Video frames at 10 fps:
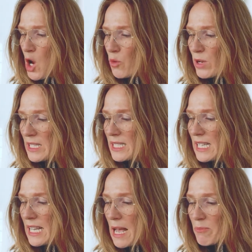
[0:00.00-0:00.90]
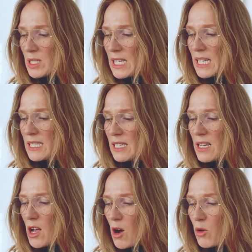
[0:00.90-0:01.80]
rinsing empties and
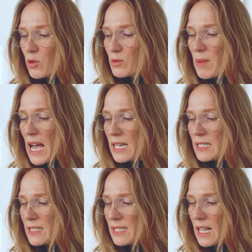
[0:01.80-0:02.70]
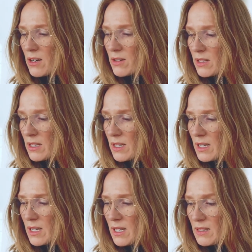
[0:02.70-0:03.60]
old man in the cellar.
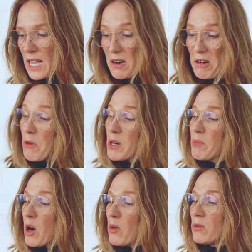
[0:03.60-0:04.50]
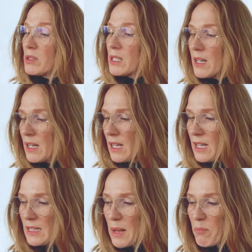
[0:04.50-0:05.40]
Then, lo and behold,
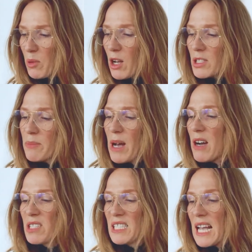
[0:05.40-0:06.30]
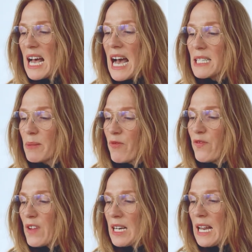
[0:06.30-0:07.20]
they blossom out as Adam
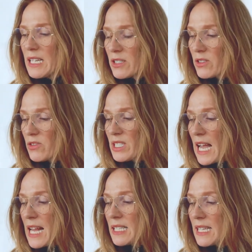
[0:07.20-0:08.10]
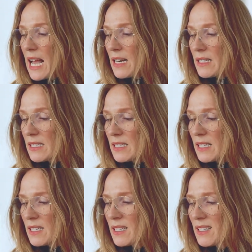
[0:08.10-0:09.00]
Finlaters or Dan Tallons.
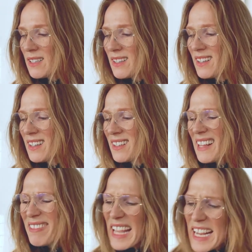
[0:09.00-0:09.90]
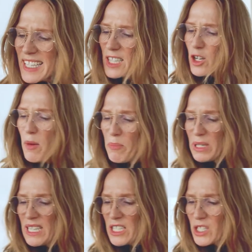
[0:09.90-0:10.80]
Then think of the
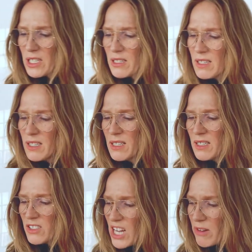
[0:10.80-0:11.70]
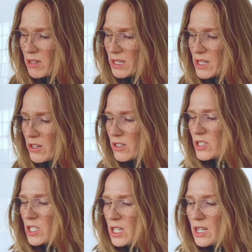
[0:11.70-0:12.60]
competition. General thirst.